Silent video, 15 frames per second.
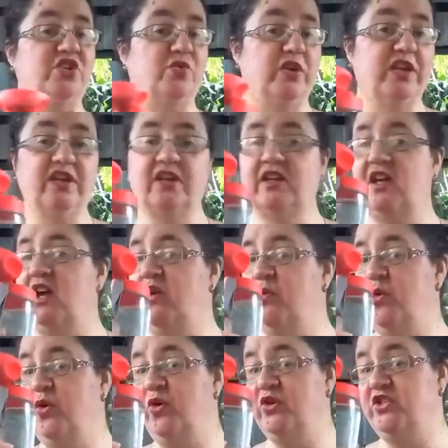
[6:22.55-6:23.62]
drink our
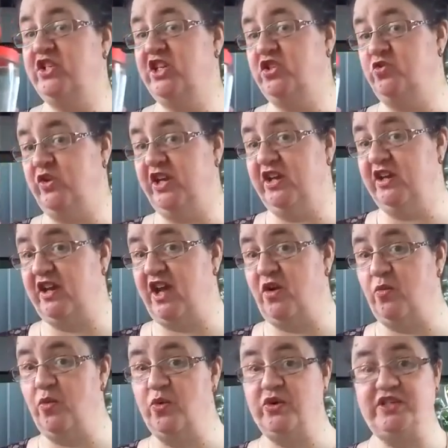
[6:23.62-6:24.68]
water, drink
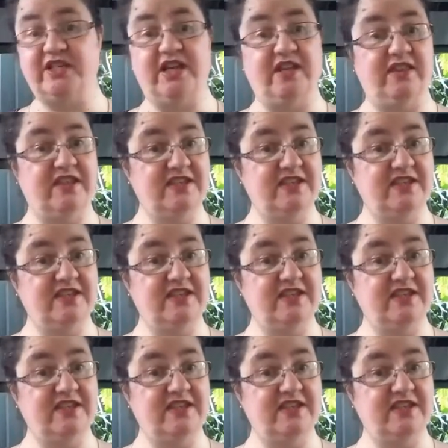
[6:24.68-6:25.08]
our water.